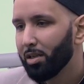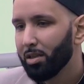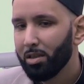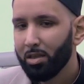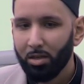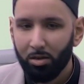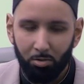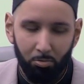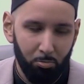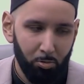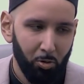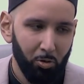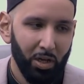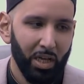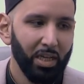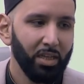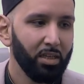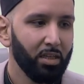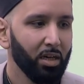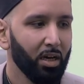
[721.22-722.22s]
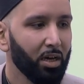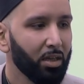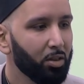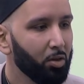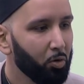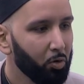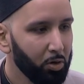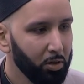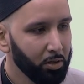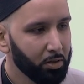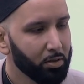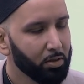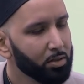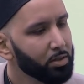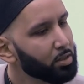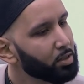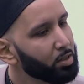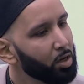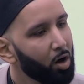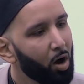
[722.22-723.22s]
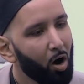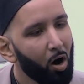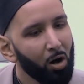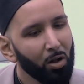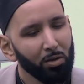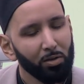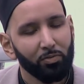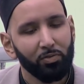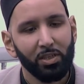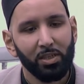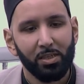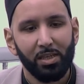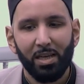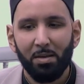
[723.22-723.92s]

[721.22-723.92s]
the Rohingya, the Uyghurs, all of these.